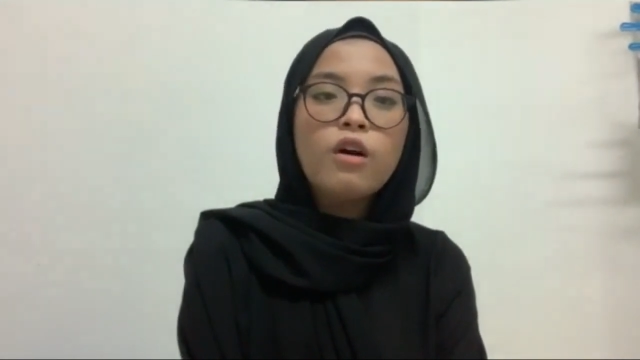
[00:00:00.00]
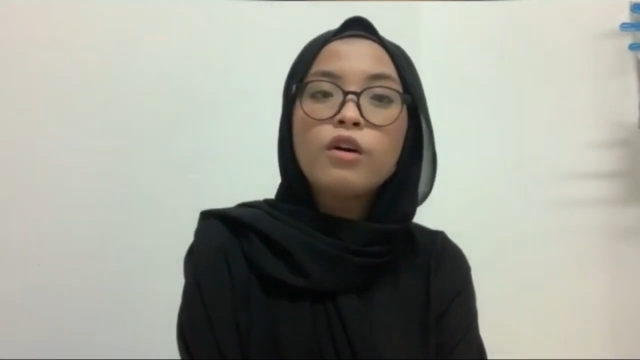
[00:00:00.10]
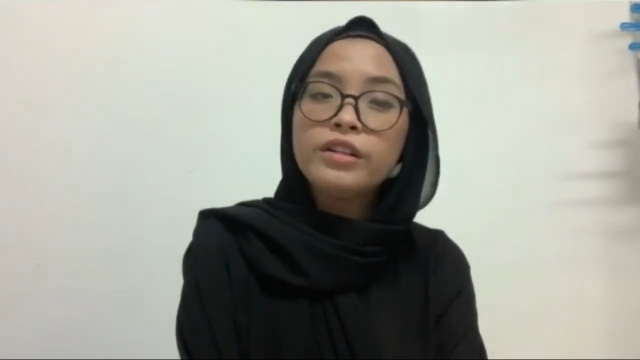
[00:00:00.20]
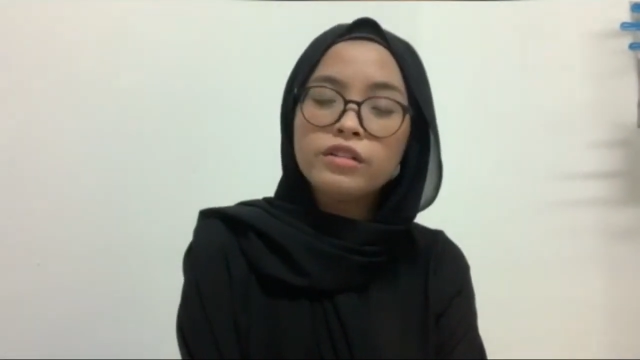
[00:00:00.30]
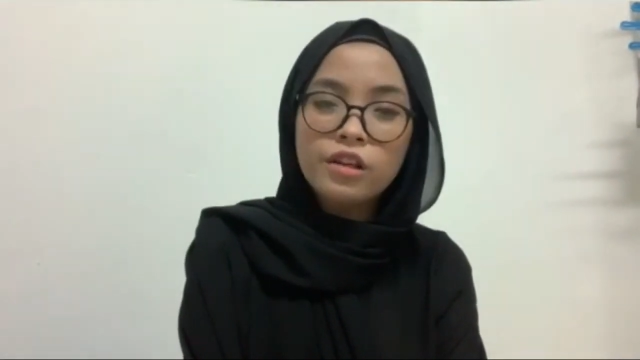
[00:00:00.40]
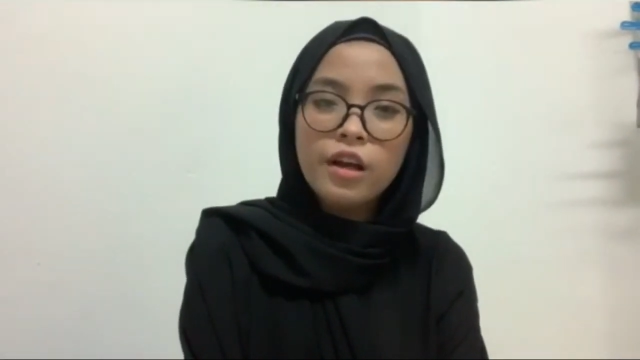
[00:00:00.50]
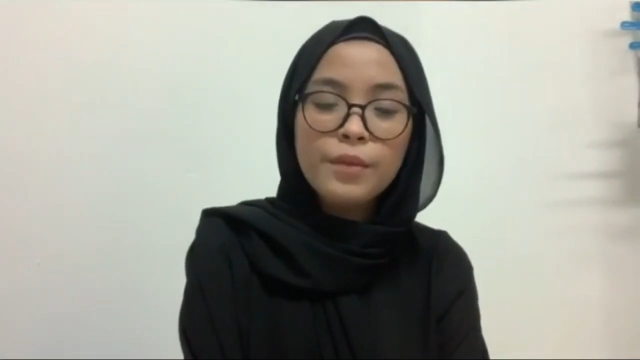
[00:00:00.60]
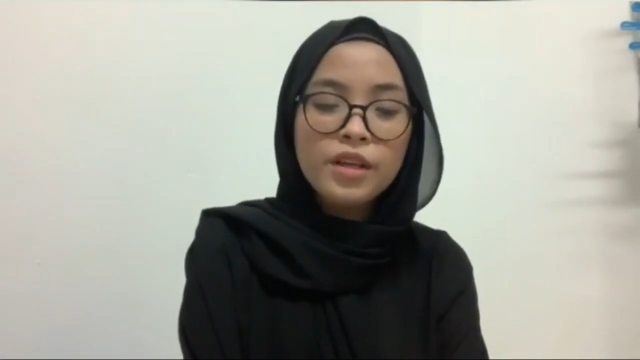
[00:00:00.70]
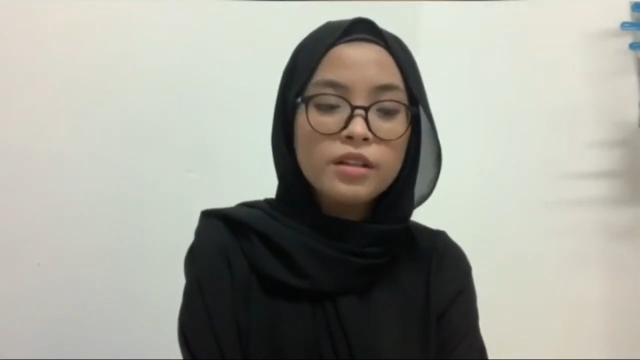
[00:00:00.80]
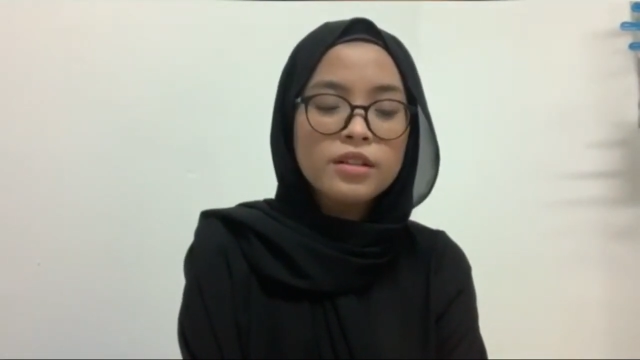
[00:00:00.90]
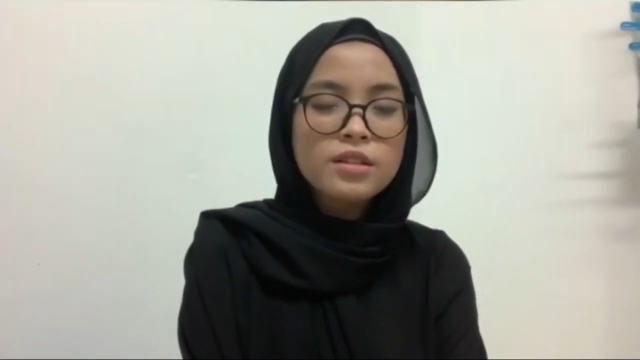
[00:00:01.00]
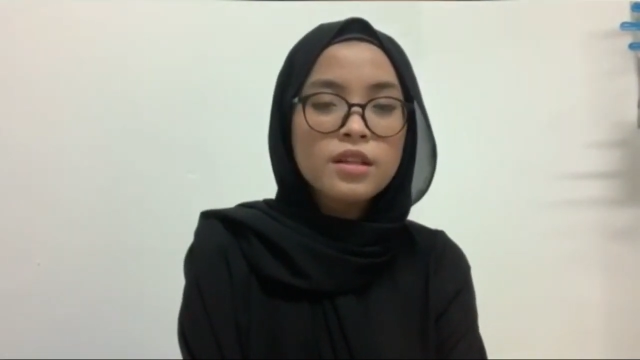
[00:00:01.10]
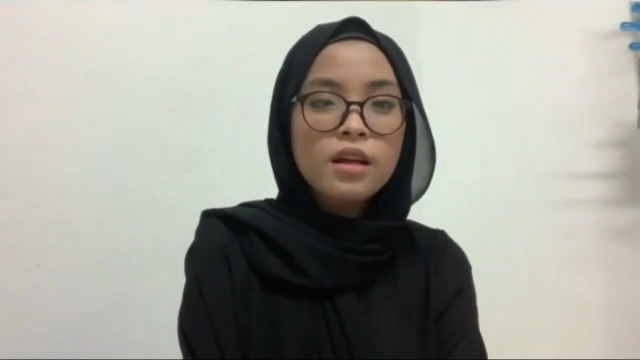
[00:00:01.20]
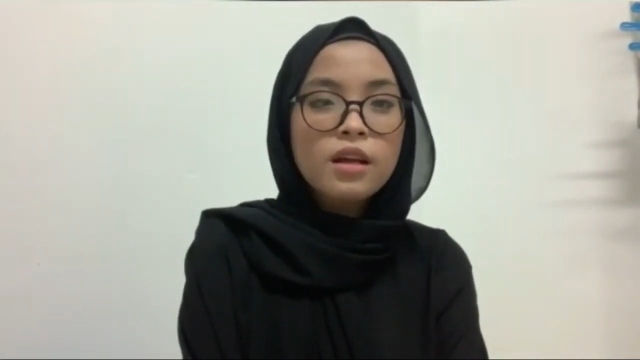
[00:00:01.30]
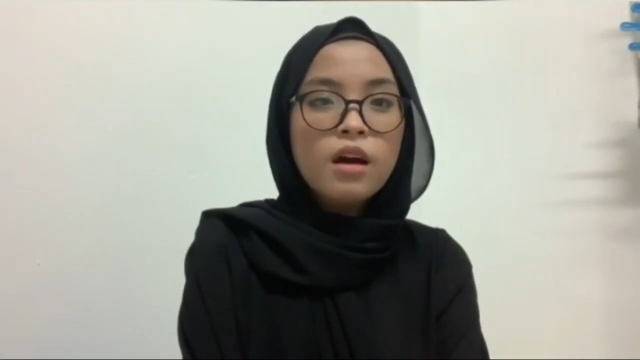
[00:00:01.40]
or interact
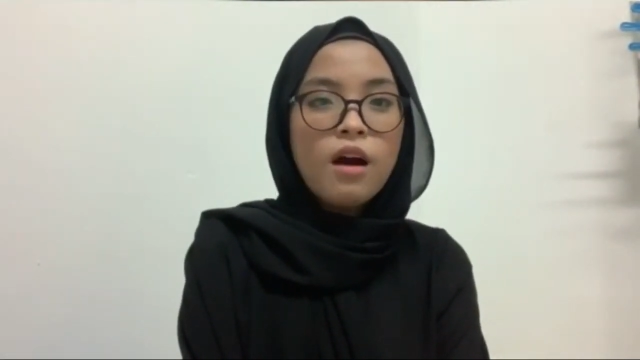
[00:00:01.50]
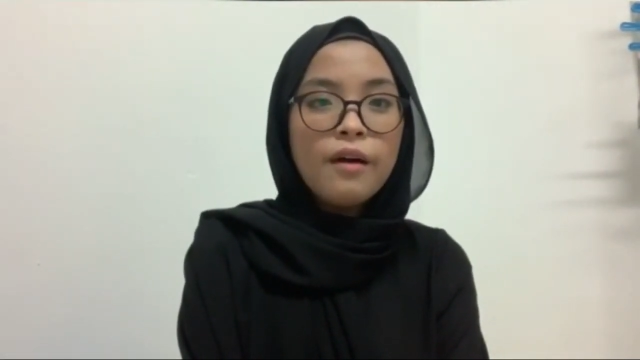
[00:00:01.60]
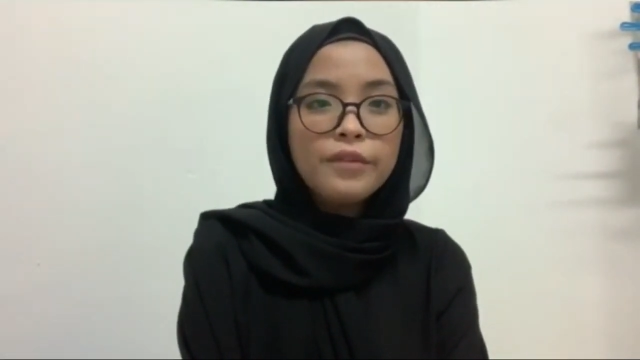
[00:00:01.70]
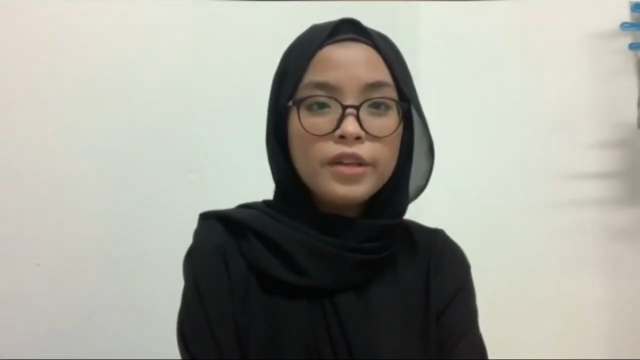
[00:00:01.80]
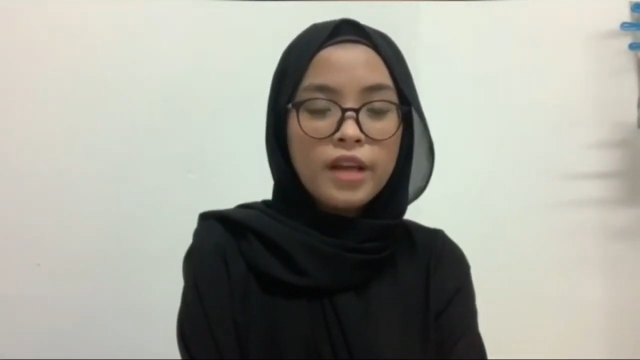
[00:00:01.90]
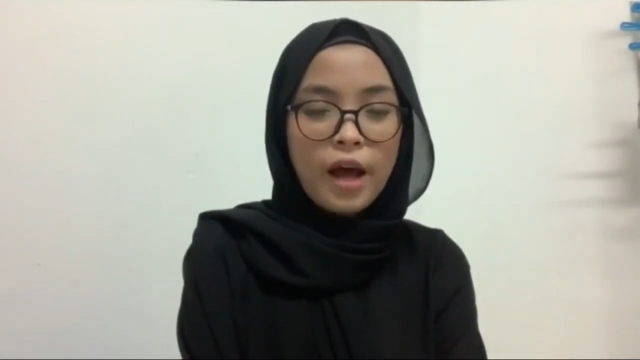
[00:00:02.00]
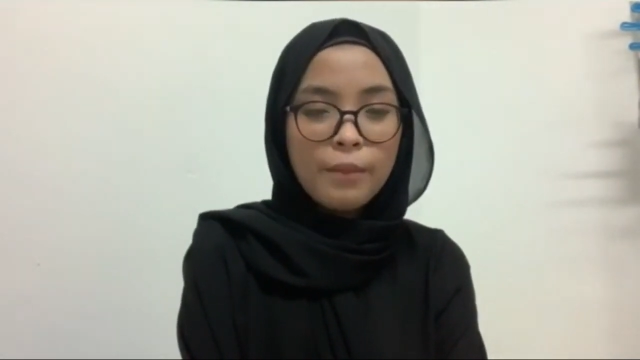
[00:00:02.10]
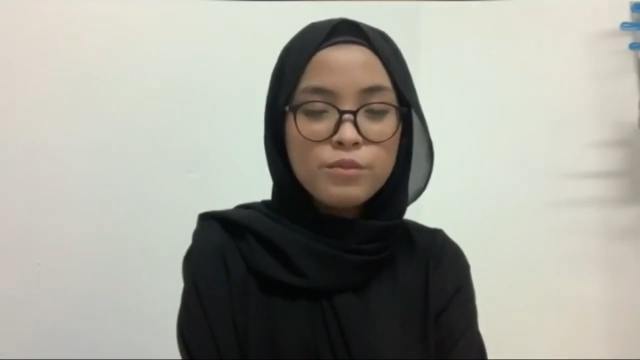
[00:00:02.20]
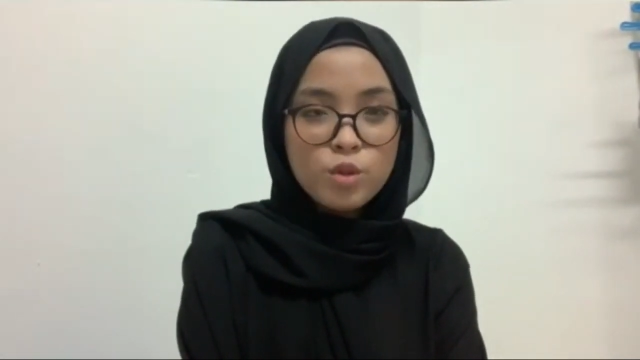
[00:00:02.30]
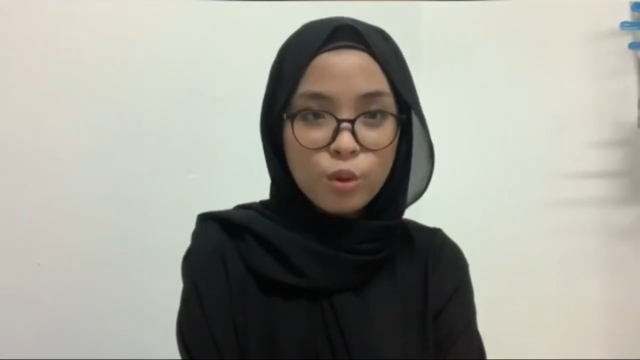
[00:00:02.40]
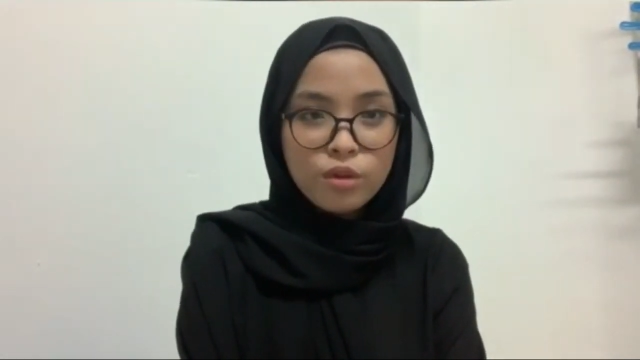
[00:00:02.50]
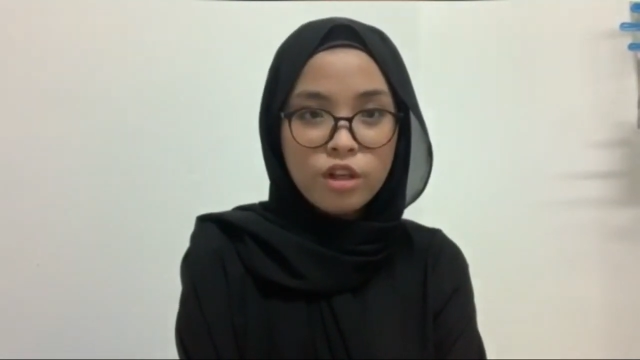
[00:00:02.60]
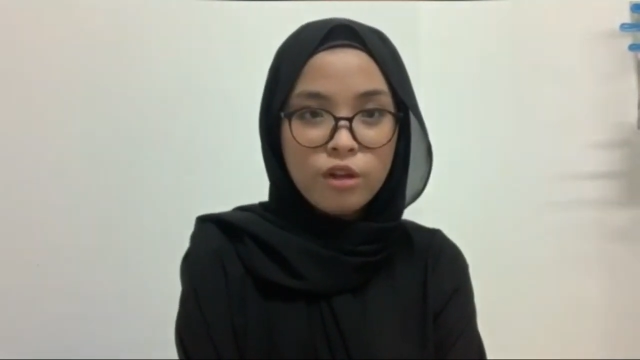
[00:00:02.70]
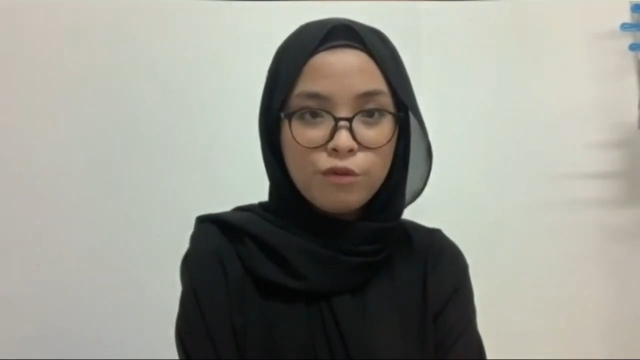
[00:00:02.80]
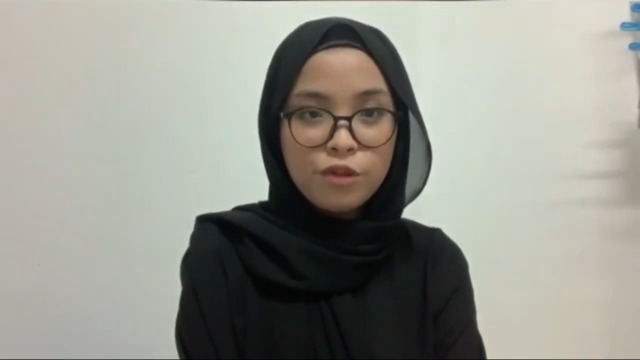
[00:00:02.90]
because of the time zone
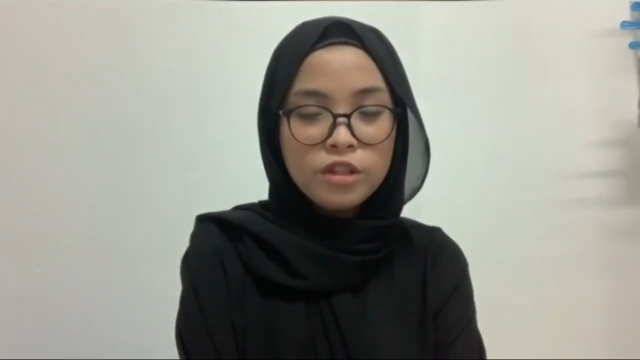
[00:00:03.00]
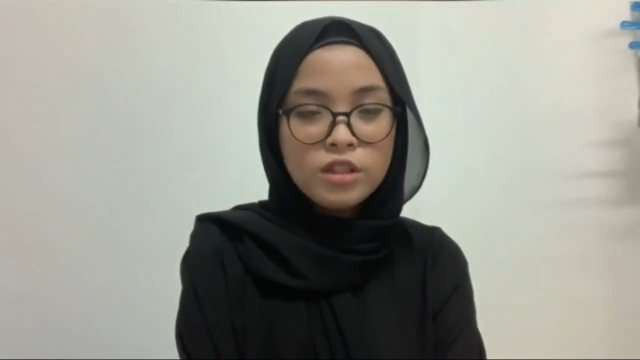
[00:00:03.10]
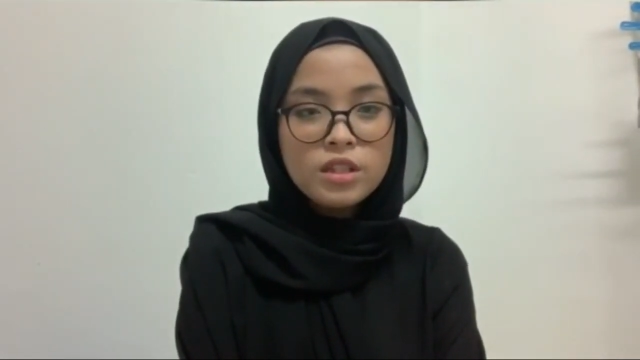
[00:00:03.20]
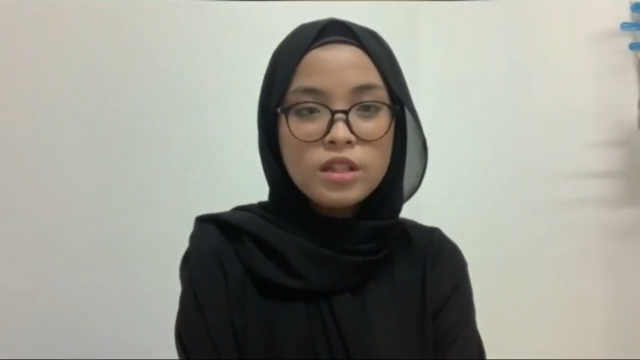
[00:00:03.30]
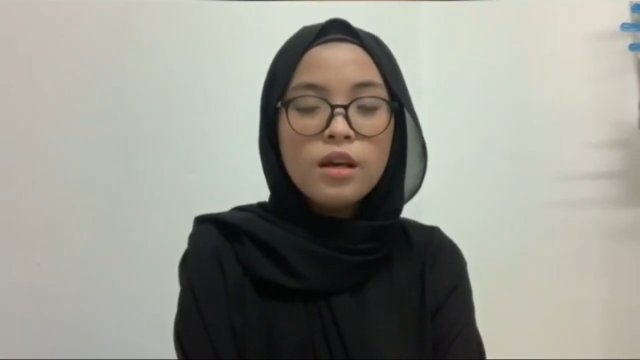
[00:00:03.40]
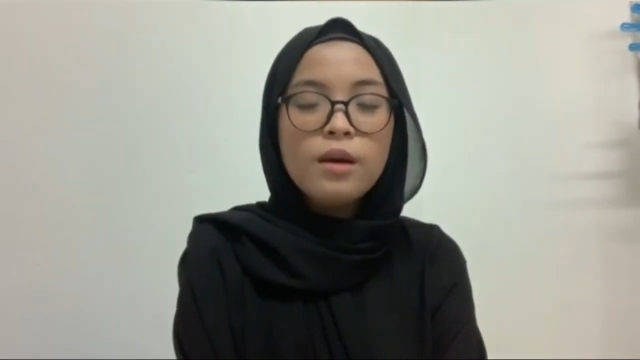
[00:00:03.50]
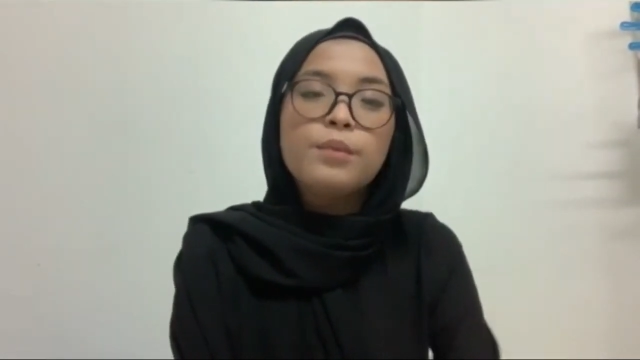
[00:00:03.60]
difference